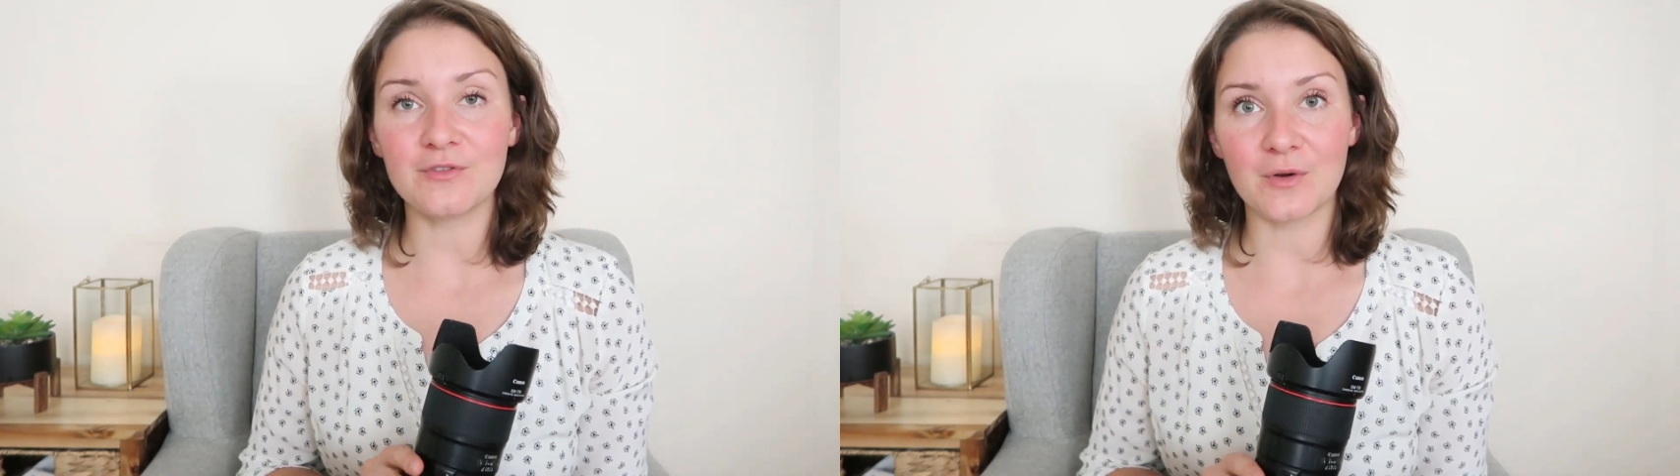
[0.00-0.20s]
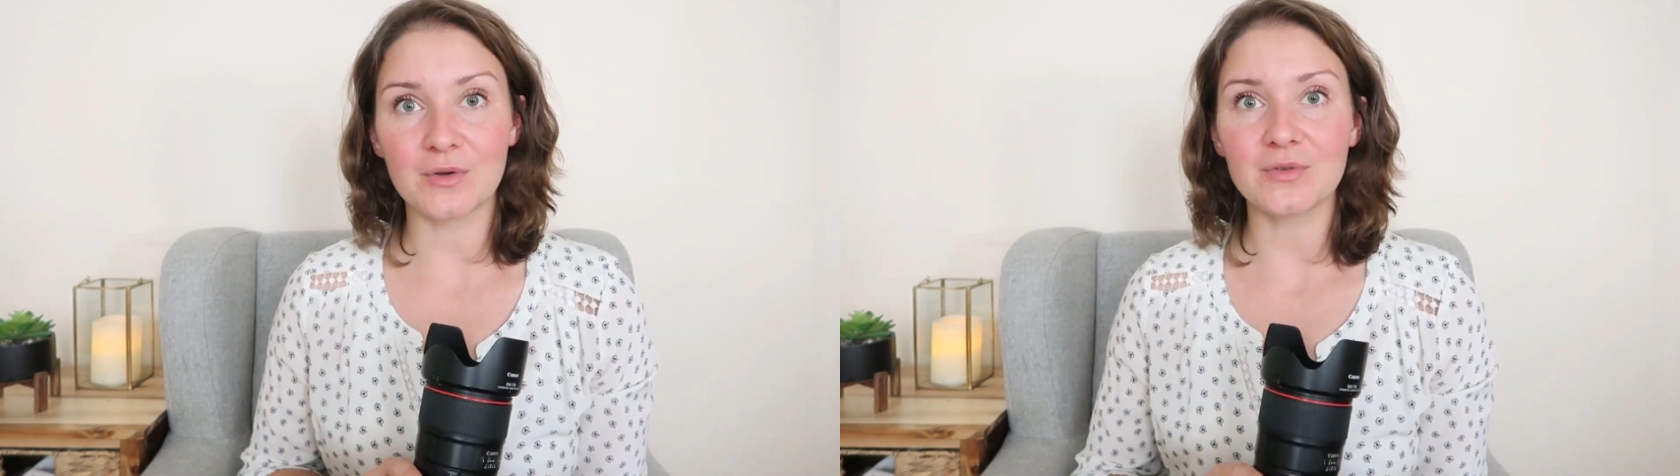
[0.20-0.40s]

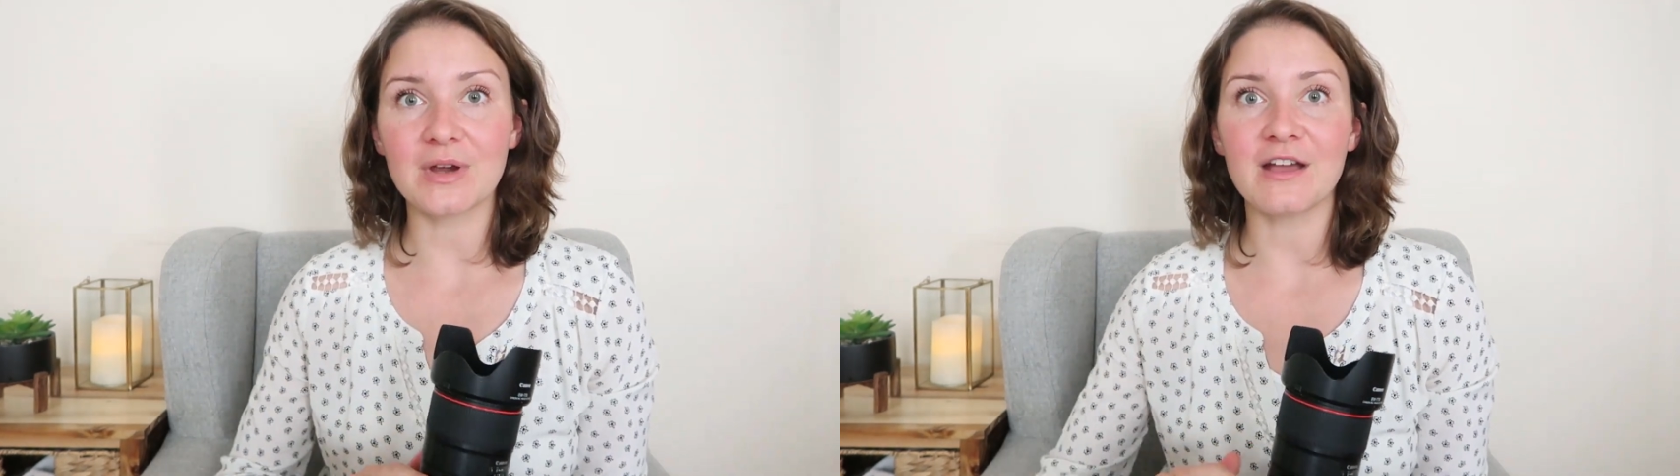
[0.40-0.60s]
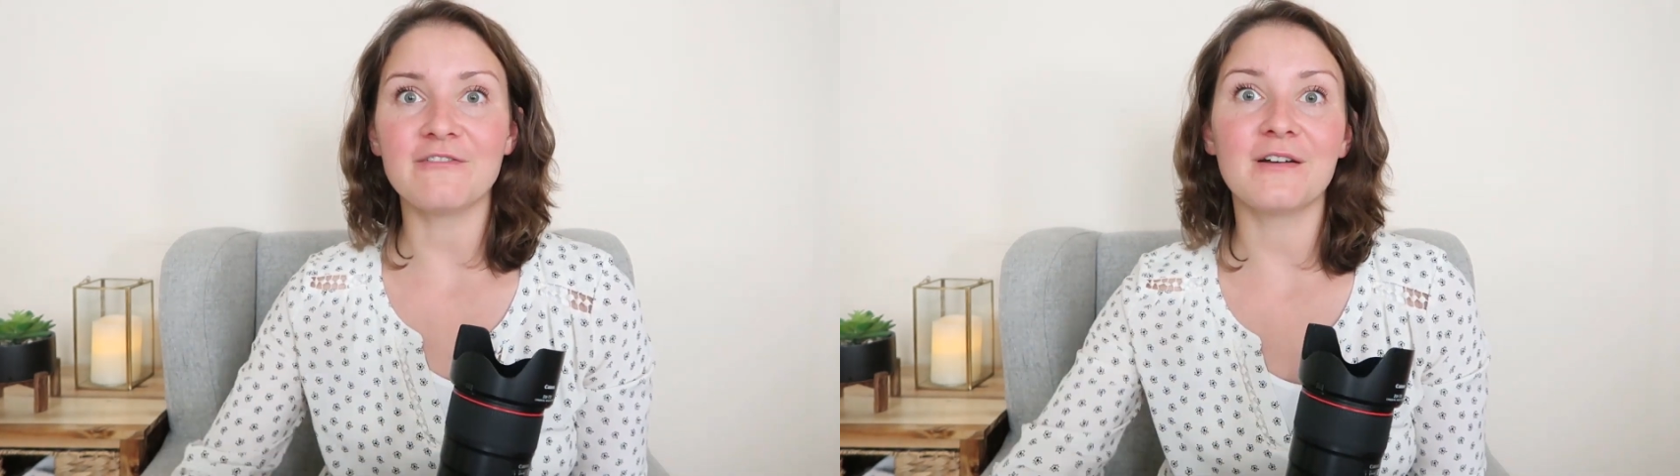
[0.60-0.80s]

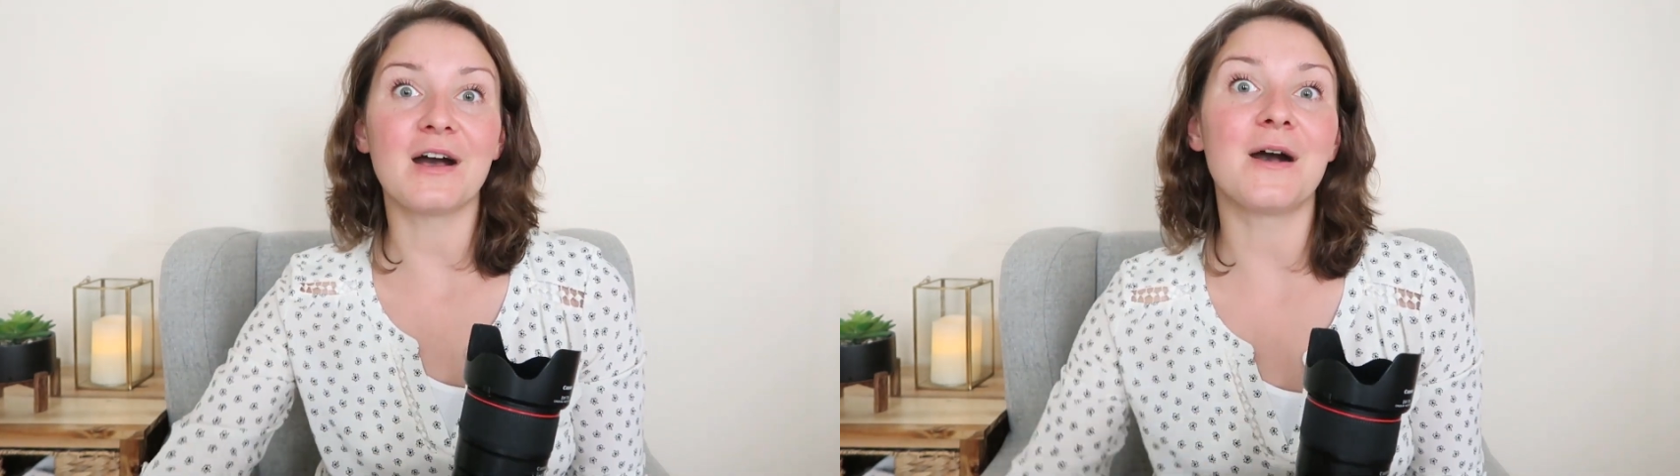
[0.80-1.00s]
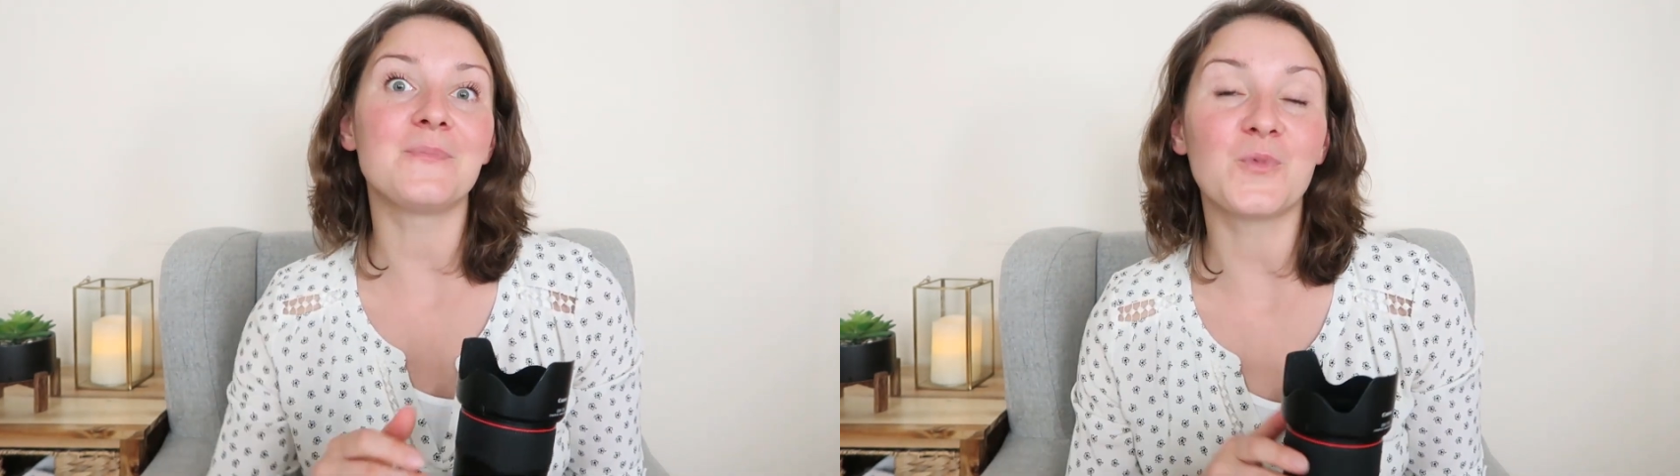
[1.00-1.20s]
photograph
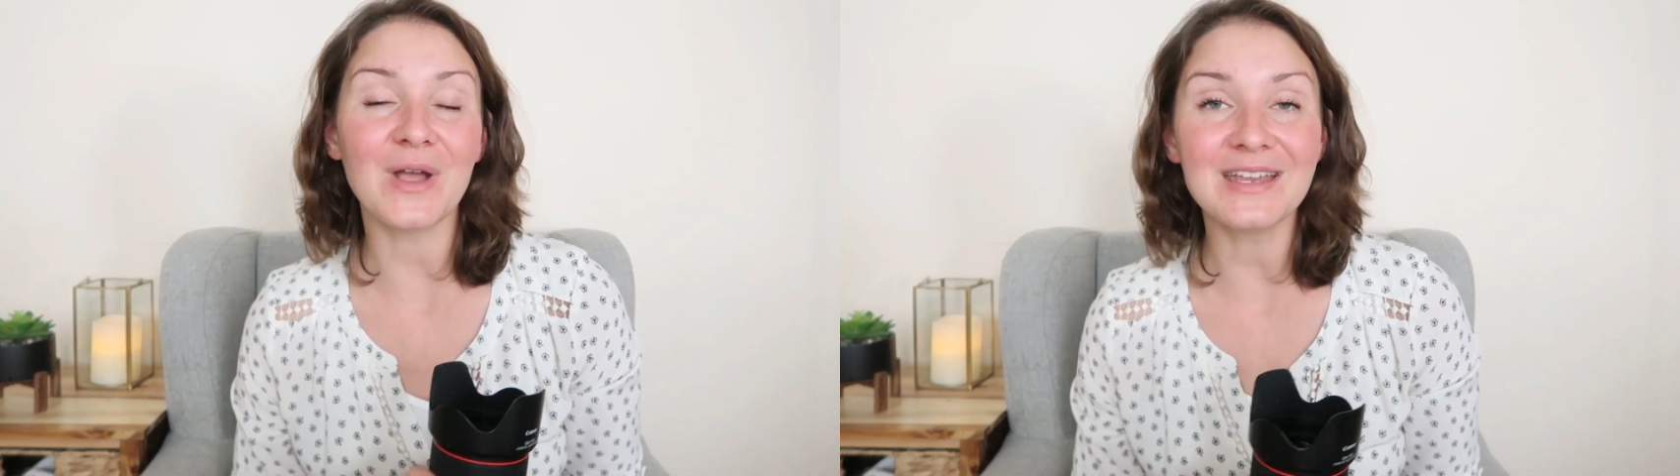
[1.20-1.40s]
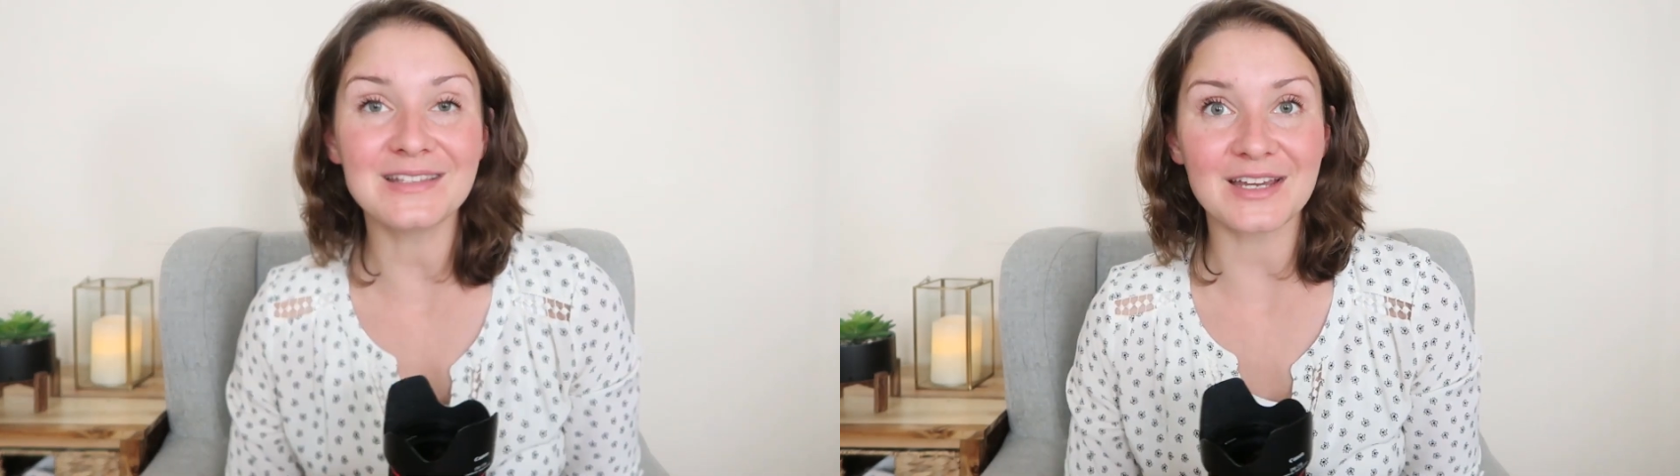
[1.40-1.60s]

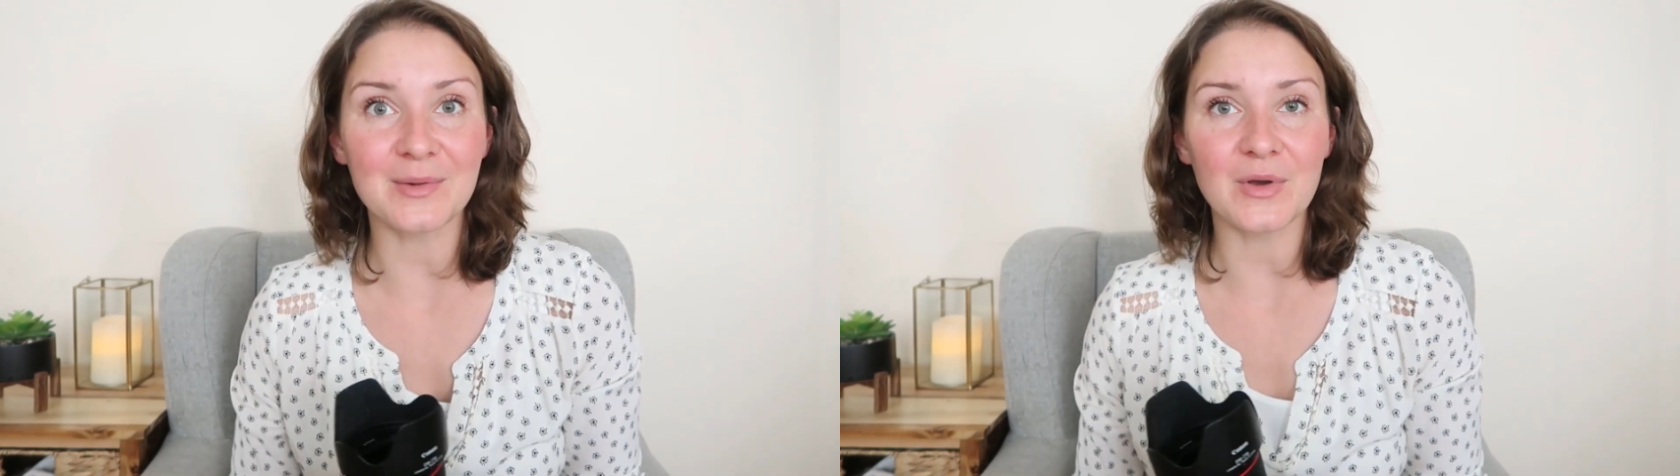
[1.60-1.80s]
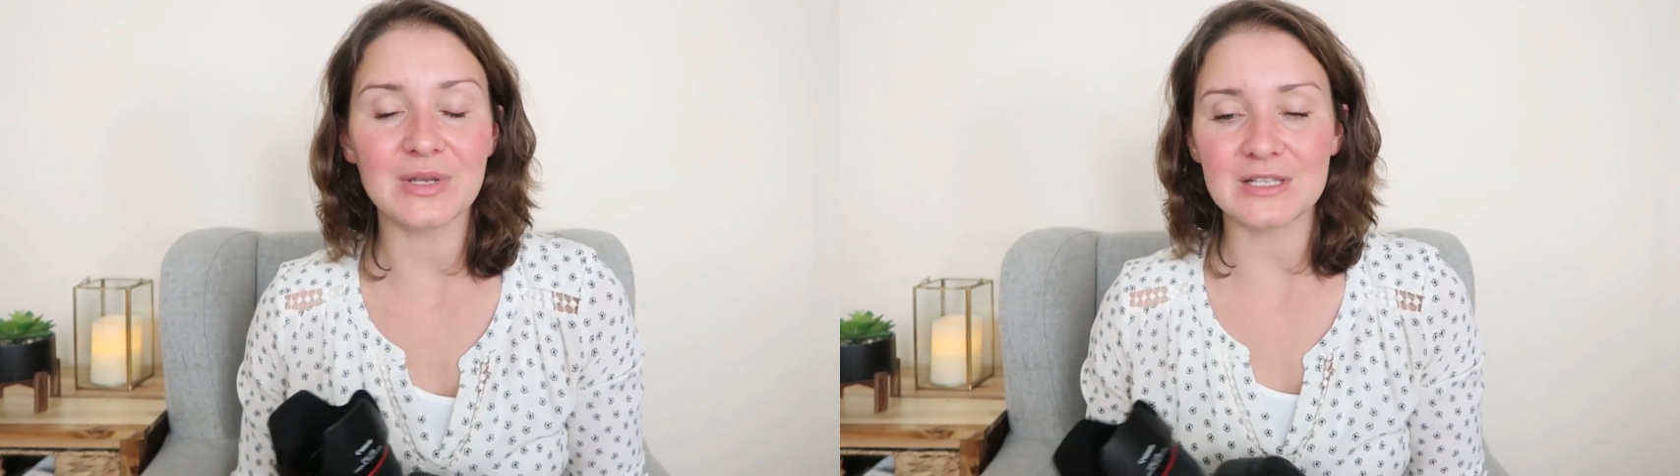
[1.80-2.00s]
wedding
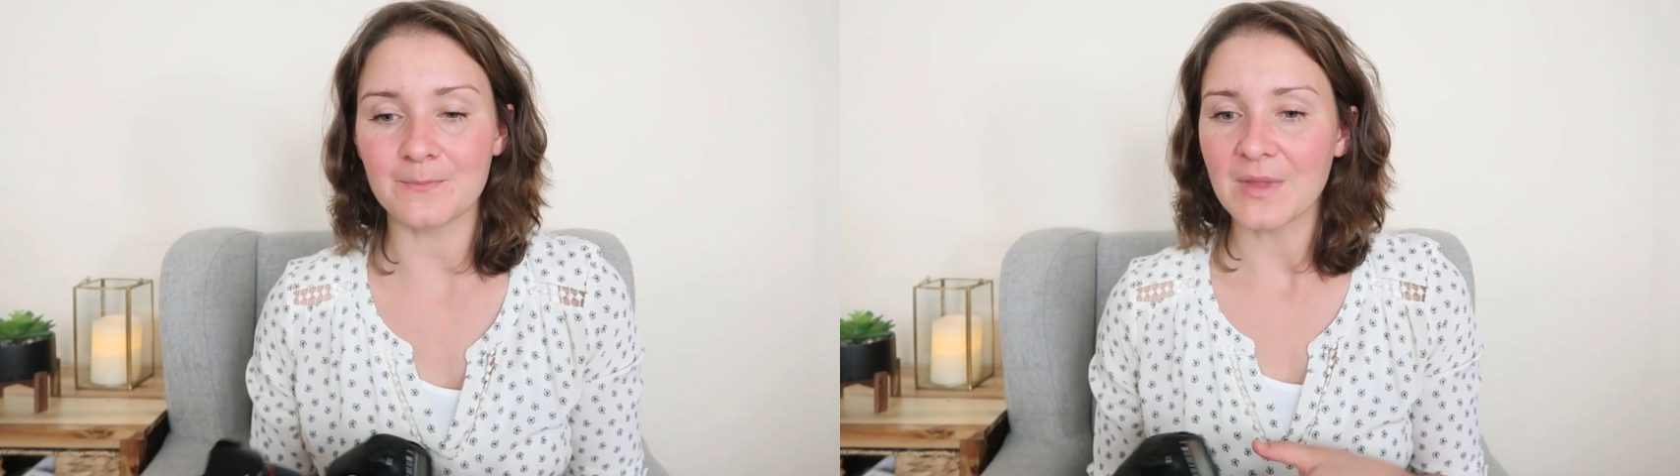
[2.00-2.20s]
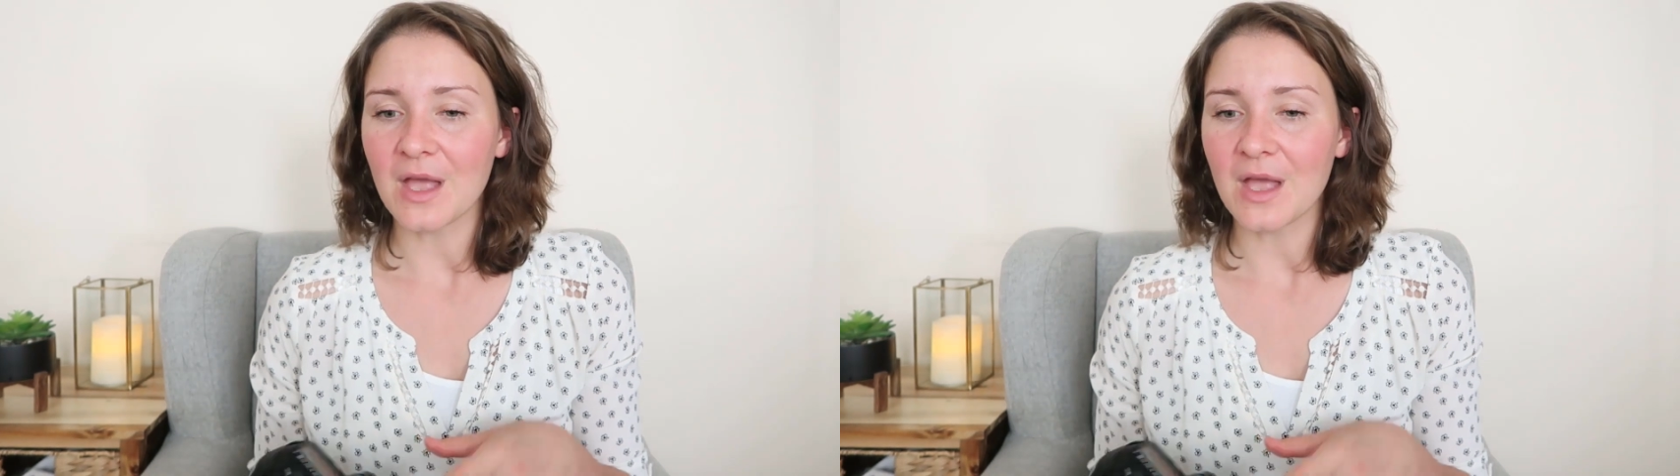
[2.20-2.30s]
ceremonies.